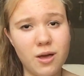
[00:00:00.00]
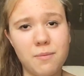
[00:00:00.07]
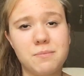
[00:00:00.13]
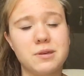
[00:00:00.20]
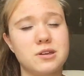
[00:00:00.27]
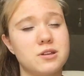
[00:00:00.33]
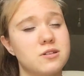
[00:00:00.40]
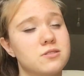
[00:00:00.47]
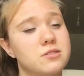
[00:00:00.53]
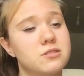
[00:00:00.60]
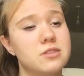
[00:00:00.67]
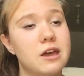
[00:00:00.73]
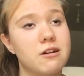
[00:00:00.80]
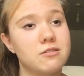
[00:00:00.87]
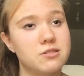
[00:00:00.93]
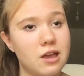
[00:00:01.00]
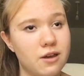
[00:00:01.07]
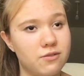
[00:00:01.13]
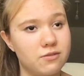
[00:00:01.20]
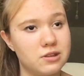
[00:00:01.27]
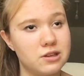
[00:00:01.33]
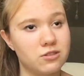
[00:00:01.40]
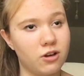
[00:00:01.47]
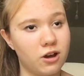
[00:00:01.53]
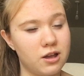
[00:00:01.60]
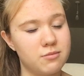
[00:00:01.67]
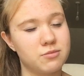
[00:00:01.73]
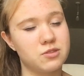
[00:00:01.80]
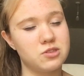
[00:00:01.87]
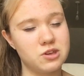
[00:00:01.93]
because there are definitely
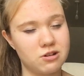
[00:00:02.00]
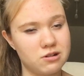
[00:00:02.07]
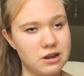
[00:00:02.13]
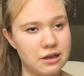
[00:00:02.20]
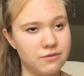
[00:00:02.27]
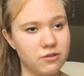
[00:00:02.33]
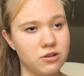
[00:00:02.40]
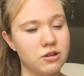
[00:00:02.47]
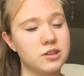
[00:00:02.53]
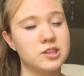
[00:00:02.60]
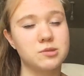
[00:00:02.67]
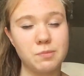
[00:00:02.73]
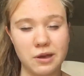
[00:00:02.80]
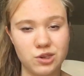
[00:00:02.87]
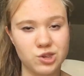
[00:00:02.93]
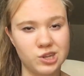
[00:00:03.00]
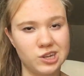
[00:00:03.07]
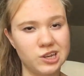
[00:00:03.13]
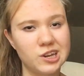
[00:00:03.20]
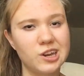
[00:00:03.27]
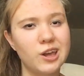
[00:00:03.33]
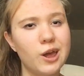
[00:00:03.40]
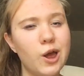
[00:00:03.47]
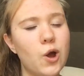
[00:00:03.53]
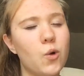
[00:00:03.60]
times in year 11 especially